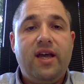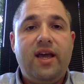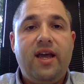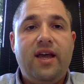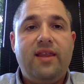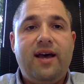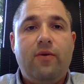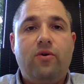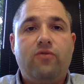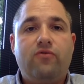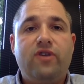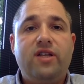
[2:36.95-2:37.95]
and that
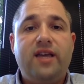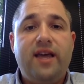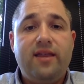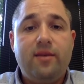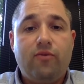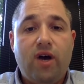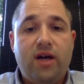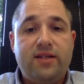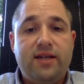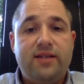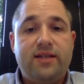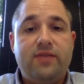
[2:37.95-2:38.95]
will really aid the
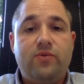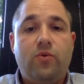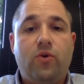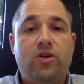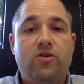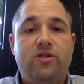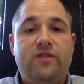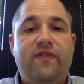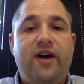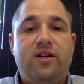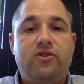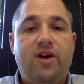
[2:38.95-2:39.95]
process as we work towards a
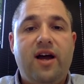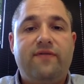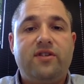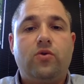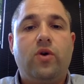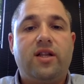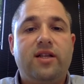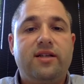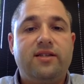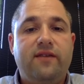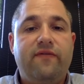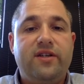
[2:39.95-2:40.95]
final draft as quickly
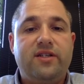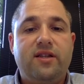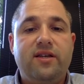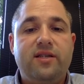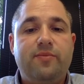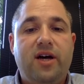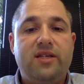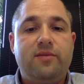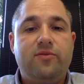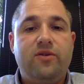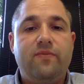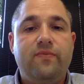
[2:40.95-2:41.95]
as efficiently as
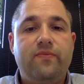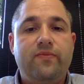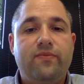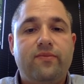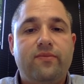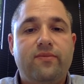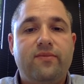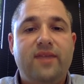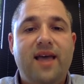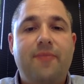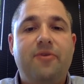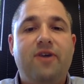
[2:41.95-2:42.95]
possible.
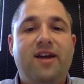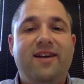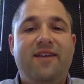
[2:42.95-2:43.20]
Happy writing,